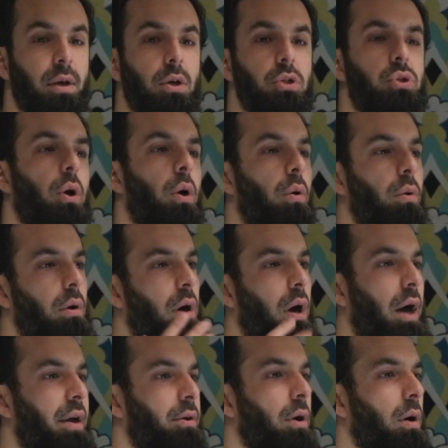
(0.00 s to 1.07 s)
So,
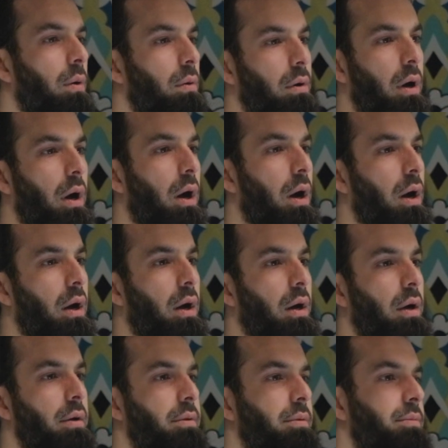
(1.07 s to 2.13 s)
I don't
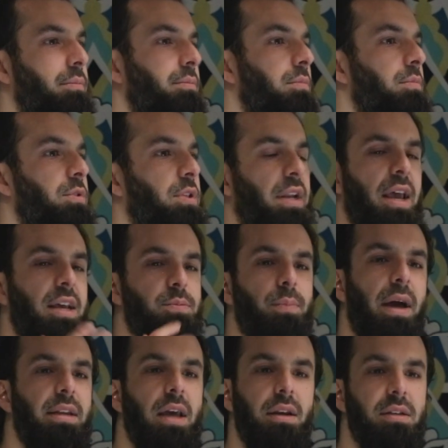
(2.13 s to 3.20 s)
know, today is
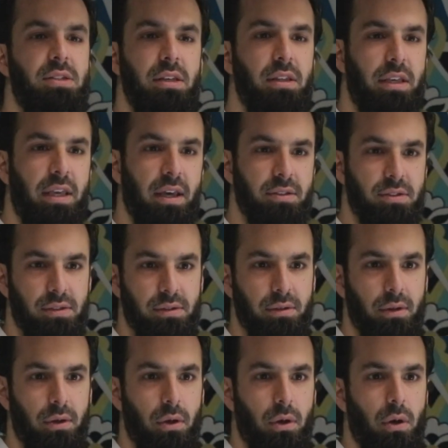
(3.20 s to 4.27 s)
my day to see the kids.
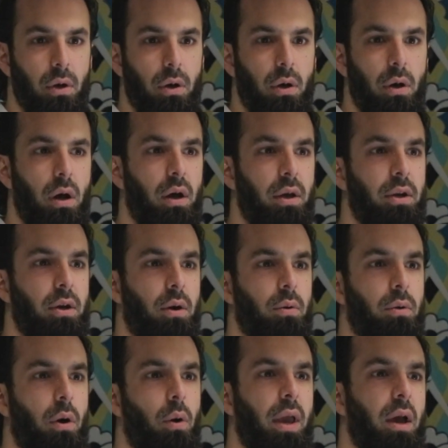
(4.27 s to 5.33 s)

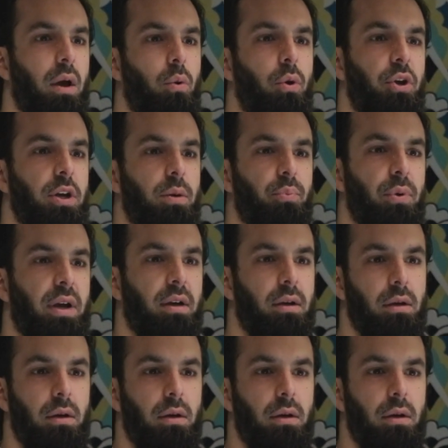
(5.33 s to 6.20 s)
Okay, who are you gonna bring?